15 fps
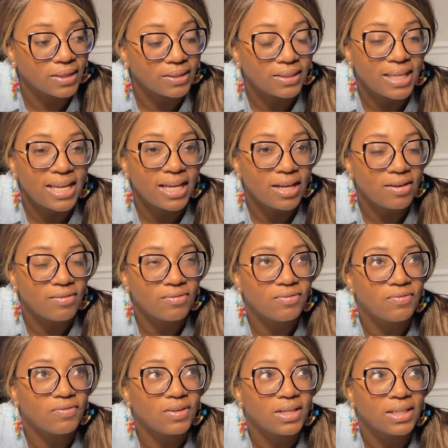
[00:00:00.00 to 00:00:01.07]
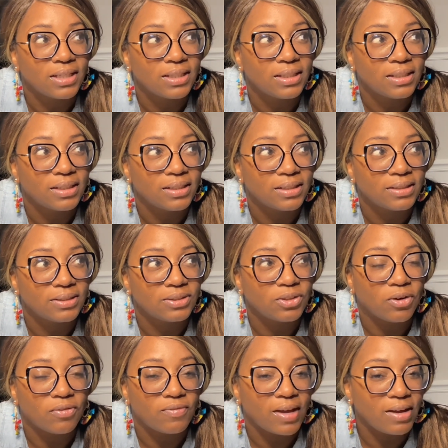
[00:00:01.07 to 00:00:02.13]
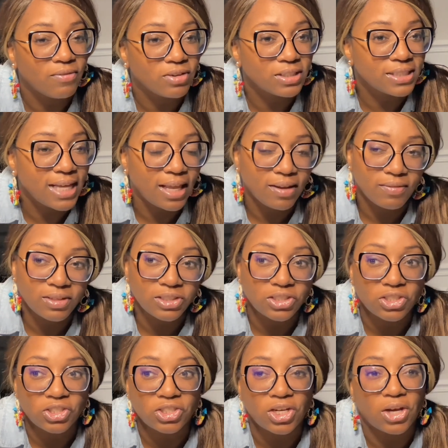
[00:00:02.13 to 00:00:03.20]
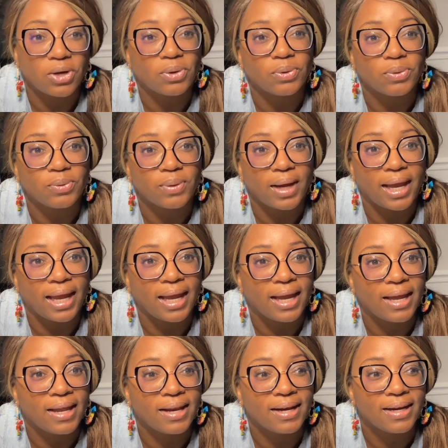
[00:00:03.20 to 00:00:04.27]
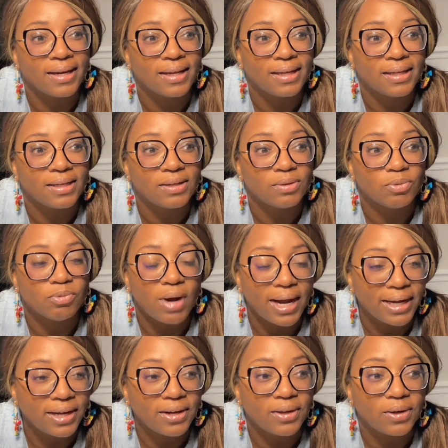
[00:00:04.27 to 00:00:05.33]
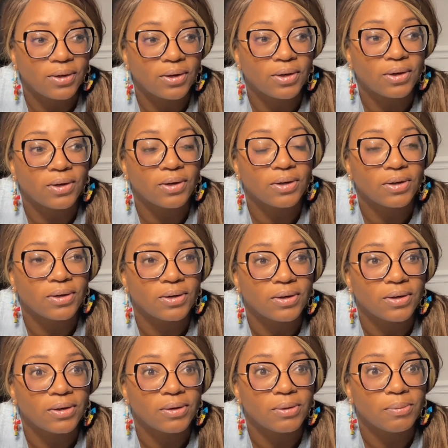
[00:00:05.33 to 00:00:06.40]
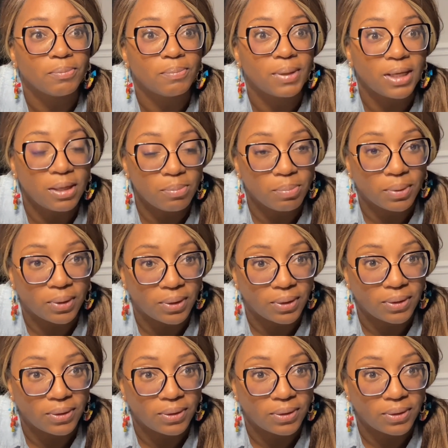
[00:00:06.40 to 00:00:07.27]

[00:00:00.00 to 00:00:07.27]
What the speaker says: think of your favorite television show and regular people,